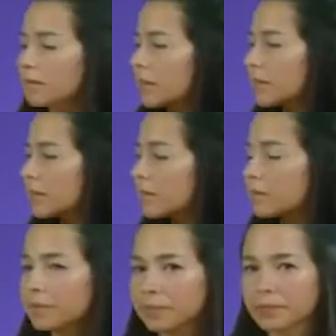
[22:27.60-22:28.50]
Also, it
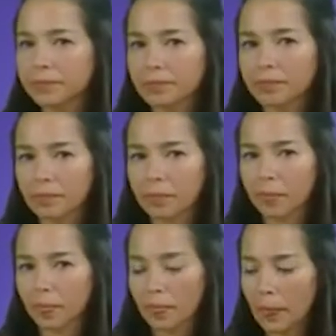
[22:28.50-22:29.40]
depends on
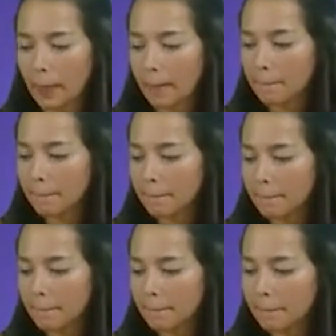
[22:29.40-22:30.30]
the images.
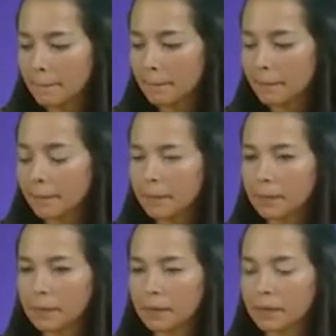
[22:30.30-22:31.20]
If they're
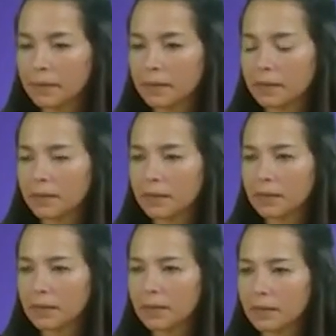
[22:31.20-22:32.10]
very, very
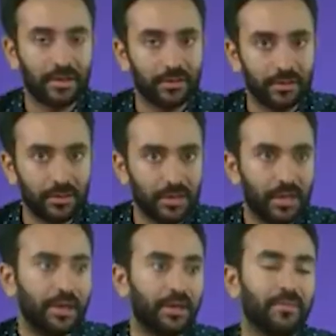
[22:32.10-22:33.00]
different of angle,
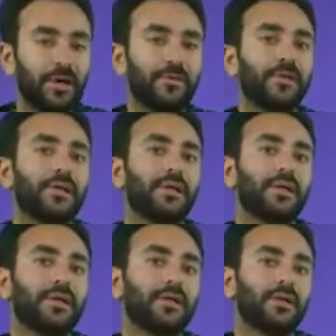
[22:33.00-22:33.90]
it might
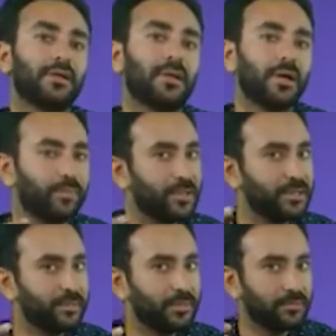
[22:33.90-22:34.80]
be not
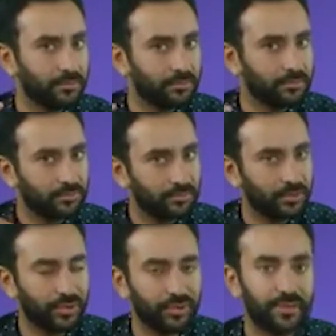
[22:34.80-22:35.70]
possible
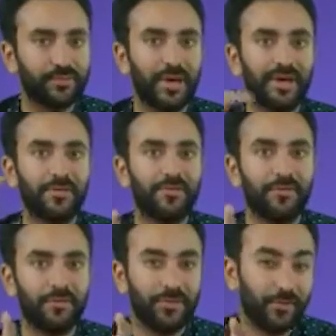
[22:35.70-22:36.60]
to do it. But
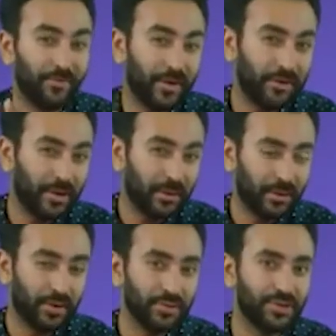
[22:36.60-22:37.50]
if they're very
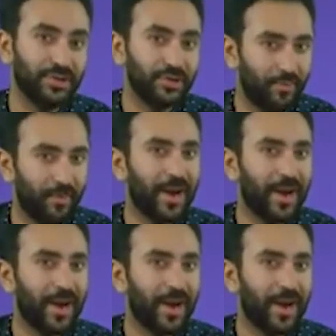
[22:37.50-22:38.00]
close,